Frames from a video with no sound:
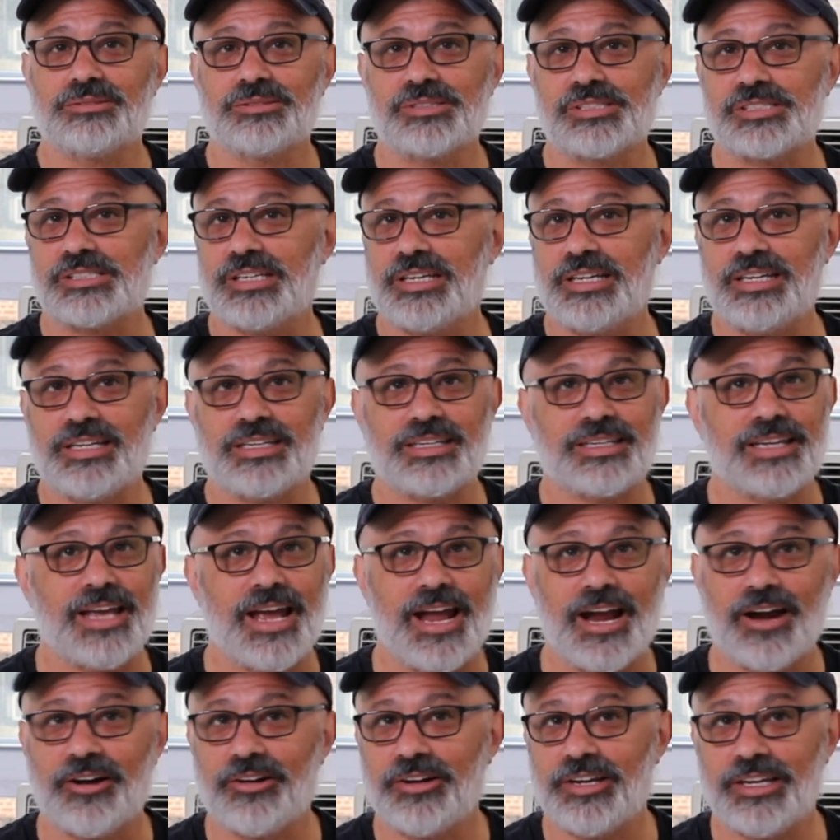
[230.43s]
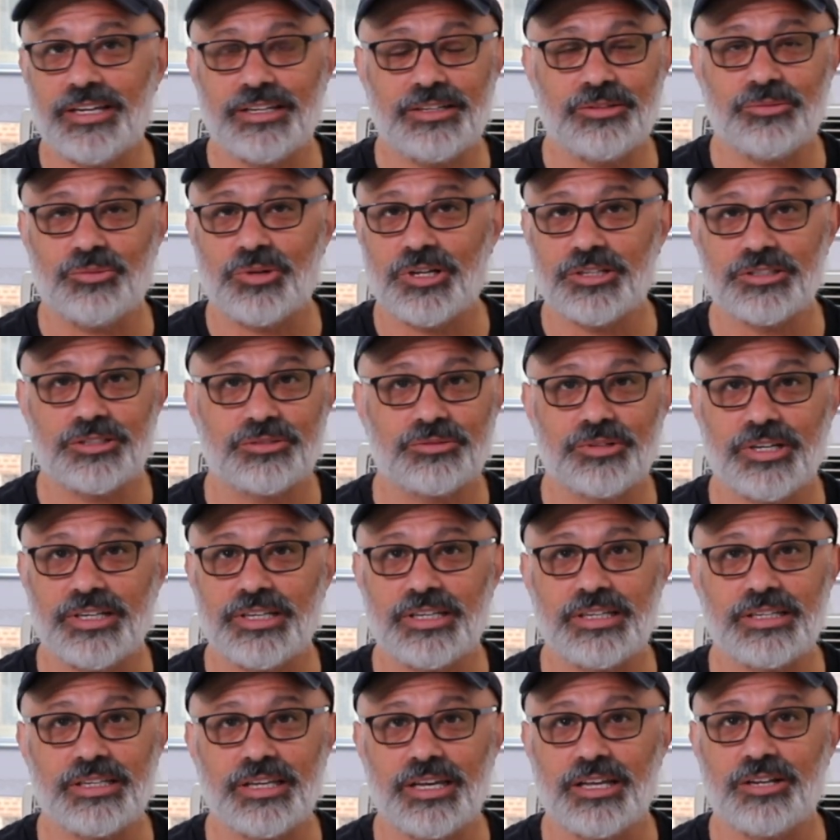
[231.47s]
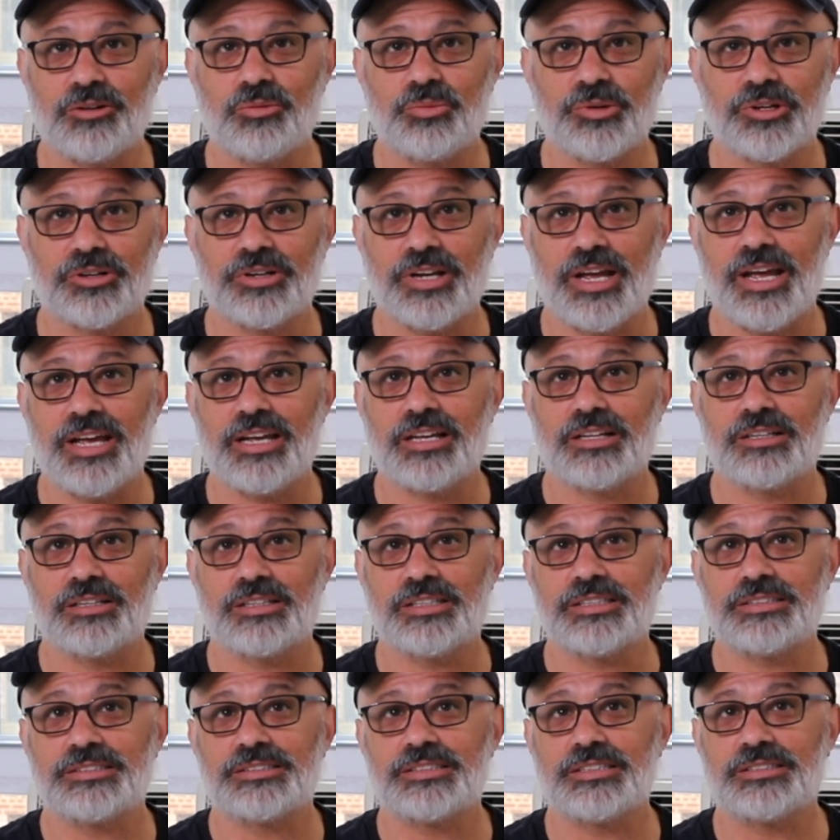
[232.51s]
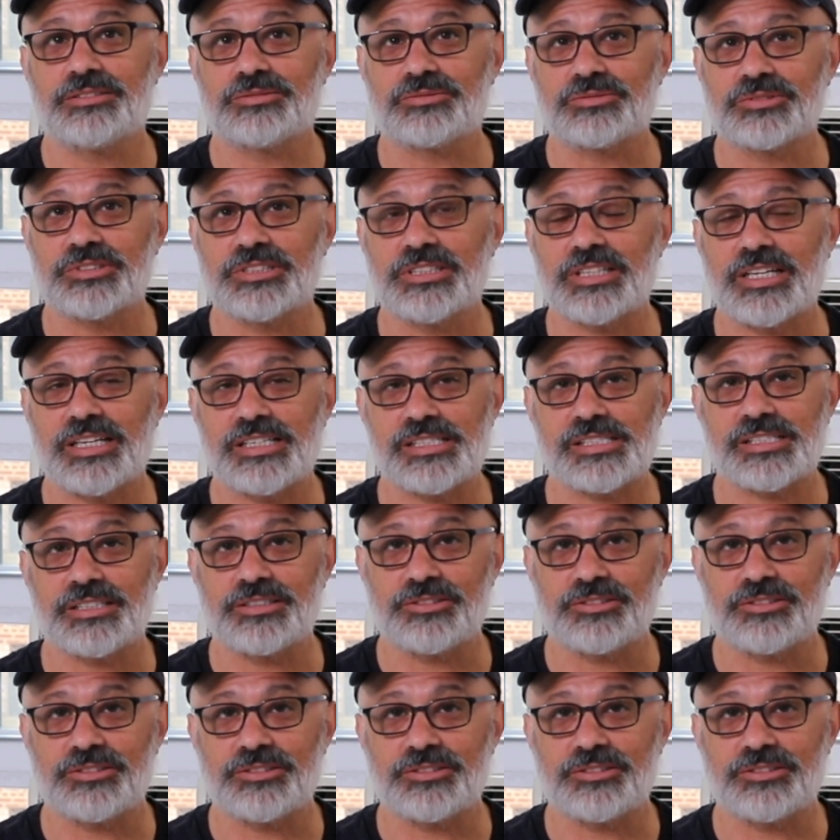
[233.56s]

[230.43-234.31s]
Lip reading: or say carry it while you're running at a weird angle and didn't realize